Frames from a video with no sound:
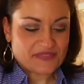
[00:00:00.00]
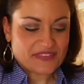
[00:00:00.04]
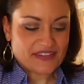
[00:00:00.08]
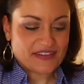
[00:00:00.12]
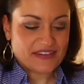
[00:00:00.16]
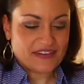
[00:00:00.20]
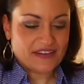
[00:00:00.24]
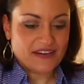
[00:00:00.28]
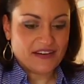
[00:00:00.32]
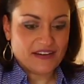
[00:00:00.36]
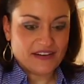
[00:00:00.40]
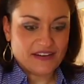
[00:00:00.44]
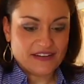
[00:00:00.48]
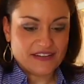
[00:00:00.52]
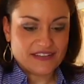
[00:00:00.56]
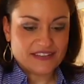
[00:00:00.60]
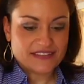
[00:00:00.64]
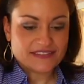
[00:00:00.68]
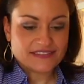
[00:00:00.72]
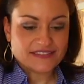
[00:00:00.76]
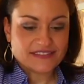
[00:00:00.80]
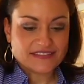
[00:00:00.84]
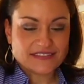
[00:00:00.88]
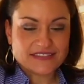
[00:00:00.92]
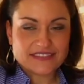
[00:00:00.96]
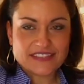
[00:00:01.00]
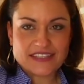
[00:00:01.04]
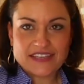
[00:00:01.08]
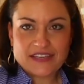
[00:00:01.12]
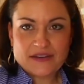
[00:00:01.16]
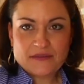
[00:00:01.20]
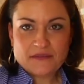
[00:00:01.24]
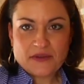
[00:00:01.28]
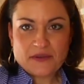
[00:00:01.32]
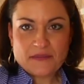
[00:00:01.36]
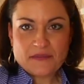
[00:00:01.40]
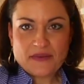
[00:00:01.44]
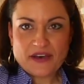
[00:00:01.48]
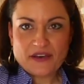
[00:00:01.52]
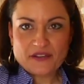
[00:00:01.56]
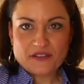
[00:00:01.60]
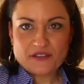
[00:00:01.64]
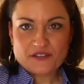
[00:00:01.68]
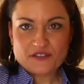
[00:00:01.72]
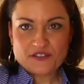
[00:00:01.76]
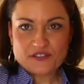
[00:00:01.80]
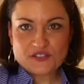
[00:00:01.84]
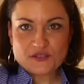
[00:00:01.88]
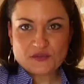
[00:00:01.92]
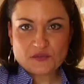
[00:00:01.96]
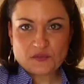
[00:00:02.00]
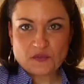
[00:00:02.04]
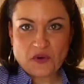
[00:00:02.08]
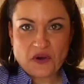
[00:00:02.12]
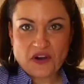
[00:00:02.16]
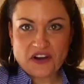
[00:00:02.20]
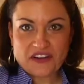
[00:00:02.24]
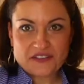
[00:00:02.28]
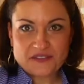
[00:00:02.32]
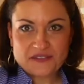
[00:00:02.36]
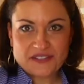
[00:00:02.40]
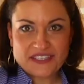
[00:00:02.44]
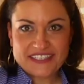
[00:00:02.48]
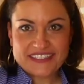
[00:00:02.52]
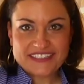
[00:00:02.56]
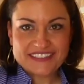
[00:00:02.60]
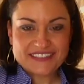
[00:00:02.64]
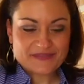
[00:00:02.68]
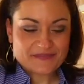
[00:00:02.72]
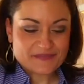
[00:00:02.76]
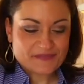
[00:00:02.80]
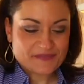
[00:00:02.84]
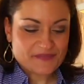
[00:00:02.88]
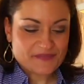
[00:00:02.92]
Oh, my mouth is just watering.